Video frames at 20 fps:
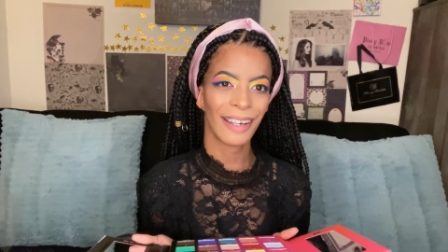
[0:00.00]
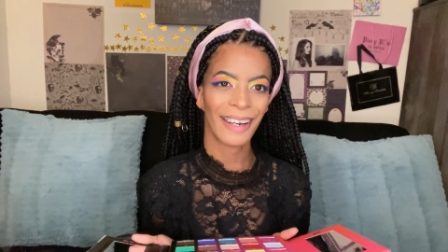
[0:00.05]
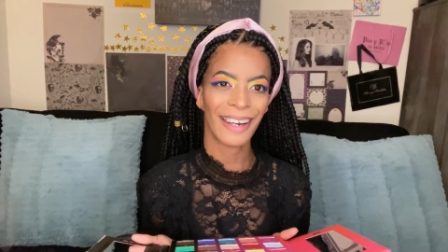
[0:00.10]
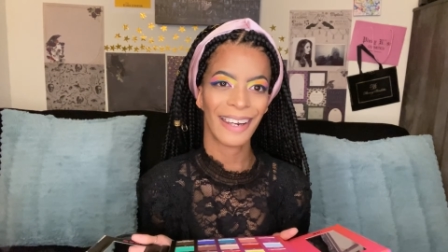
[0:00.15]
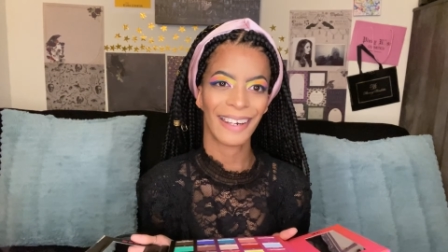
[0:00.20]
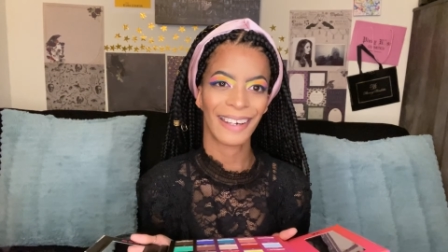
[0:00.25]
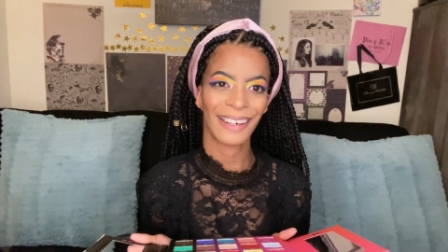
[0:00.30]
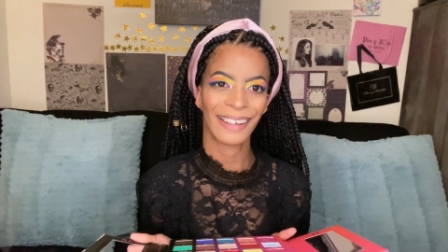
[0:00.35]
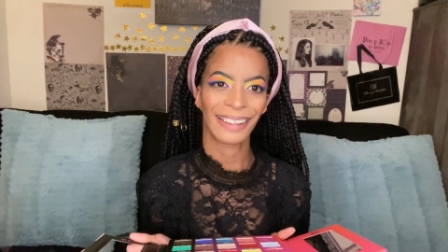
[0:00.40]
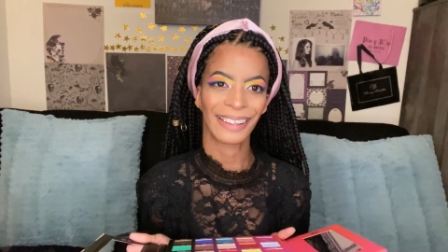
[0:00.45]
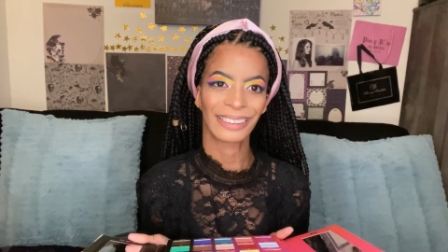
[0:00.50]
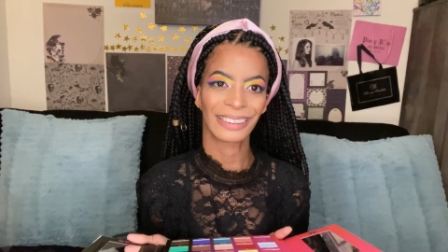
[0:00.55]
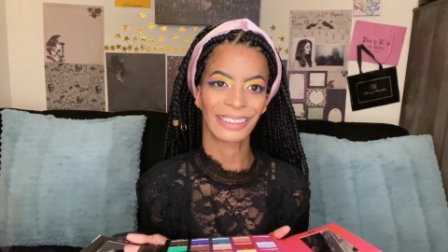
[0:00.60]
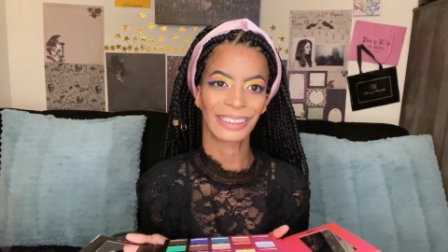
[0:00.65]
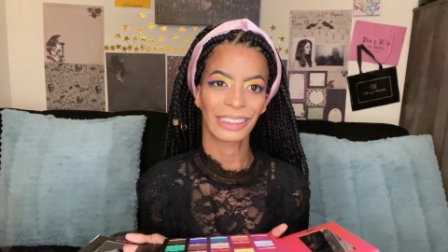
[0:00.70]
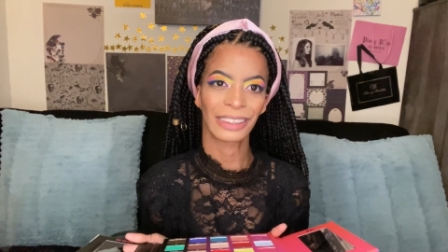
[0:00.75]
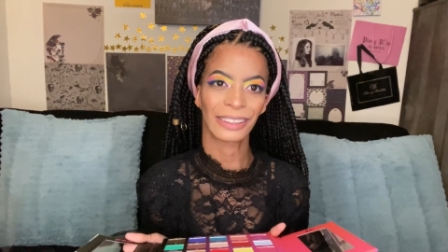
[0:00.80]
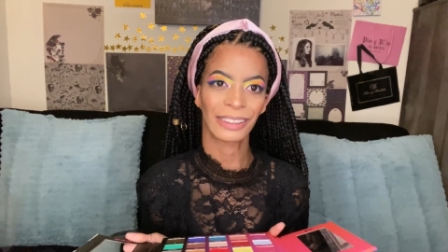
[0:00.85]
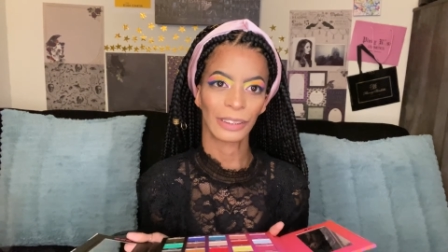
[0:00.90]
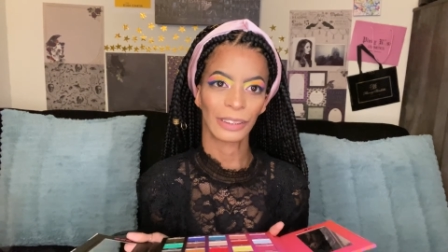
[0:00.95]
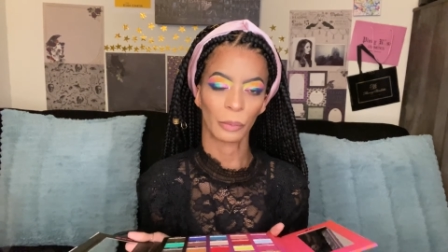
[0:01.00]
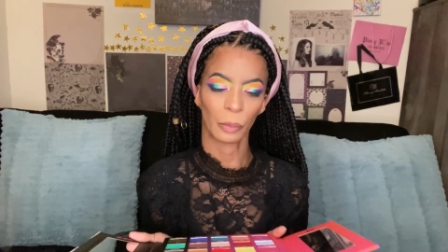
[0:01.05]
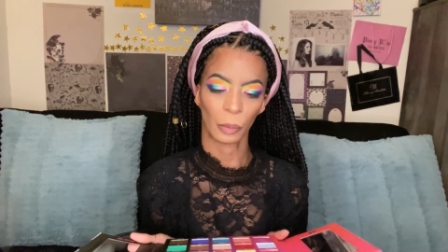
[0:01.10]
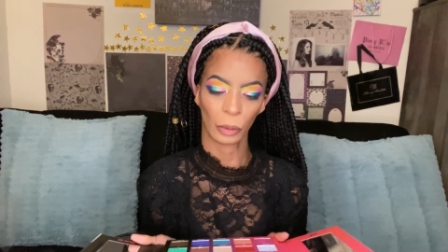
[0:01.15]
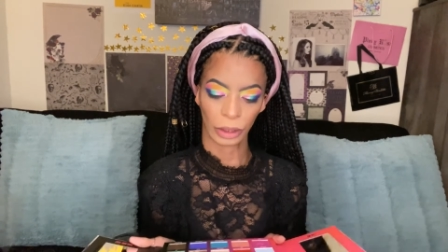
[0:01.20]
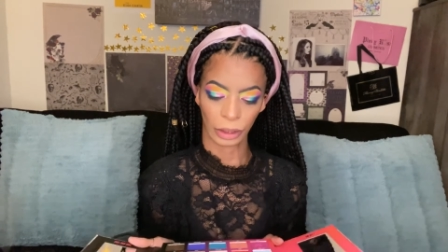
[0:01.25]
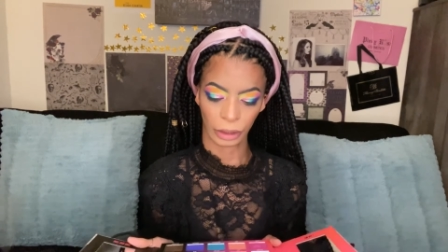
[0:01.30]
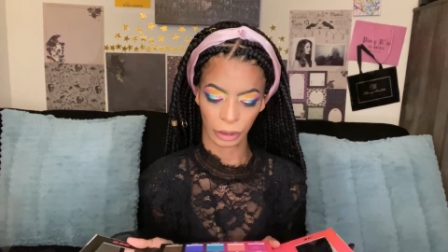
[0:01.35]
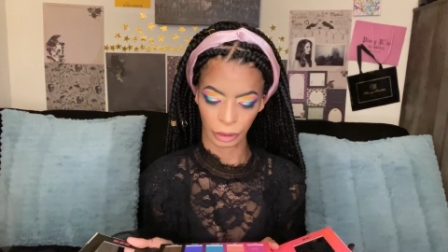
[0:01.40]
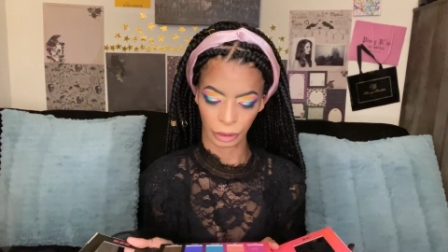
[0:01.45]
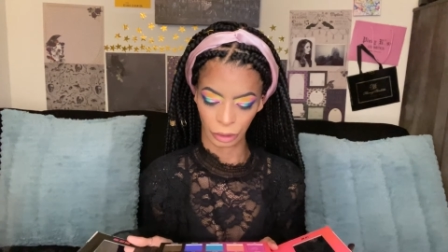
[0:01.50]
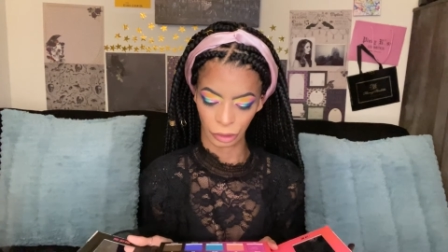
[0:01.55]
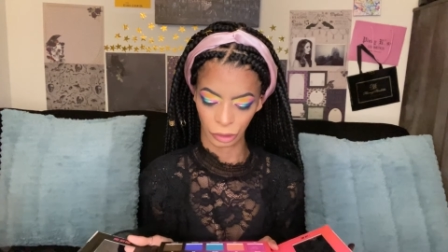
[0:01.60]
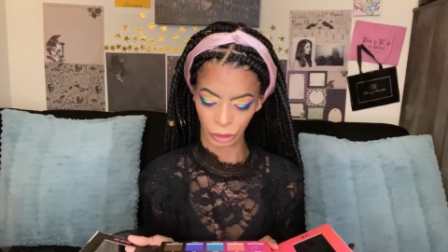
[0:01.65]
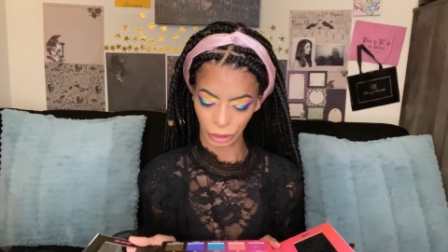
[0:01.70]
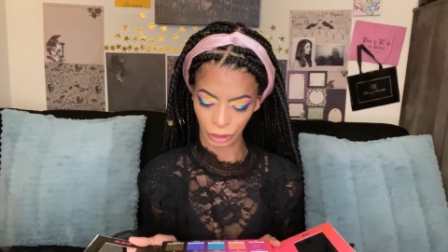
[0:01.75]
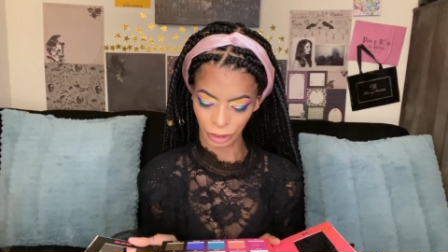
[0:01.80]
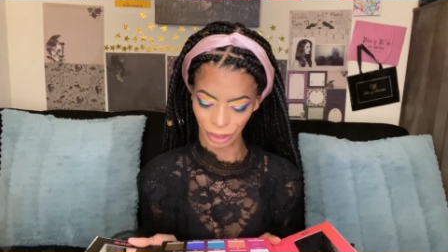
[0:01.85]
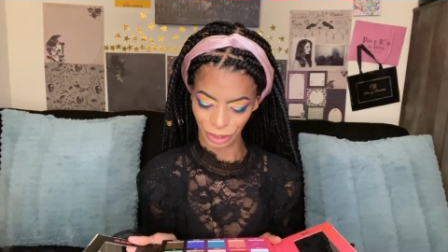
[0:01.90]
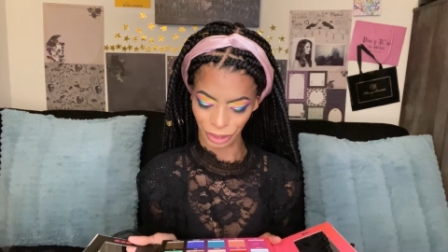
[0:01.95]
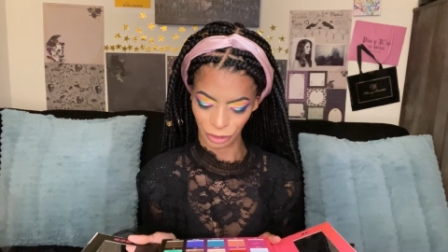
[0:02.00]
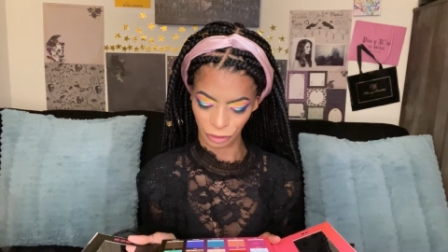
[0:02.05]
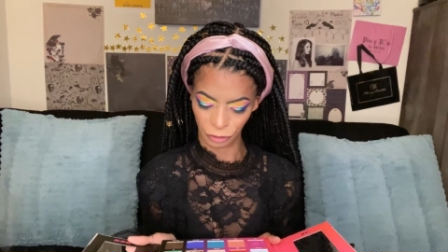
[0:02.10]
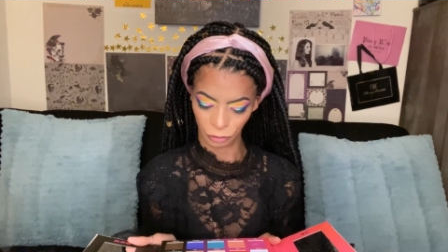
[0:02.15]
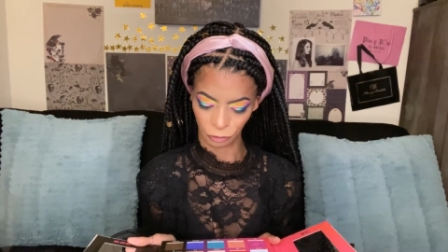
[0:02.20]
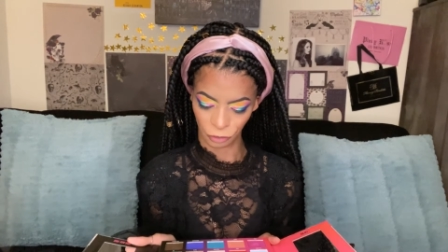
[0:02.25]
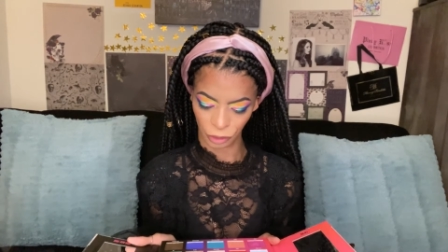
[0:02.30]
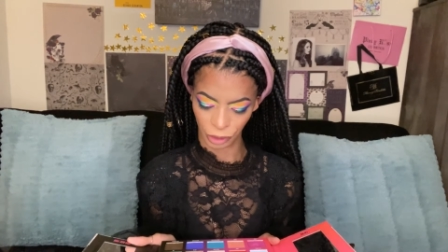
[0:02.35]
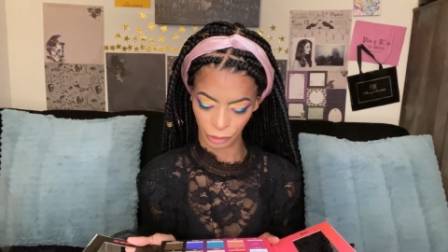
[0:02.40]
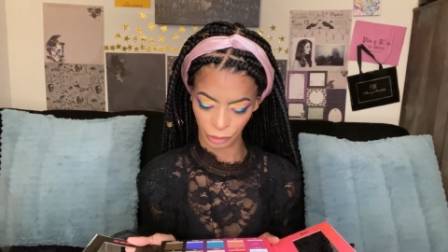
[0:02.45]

and we're gonna give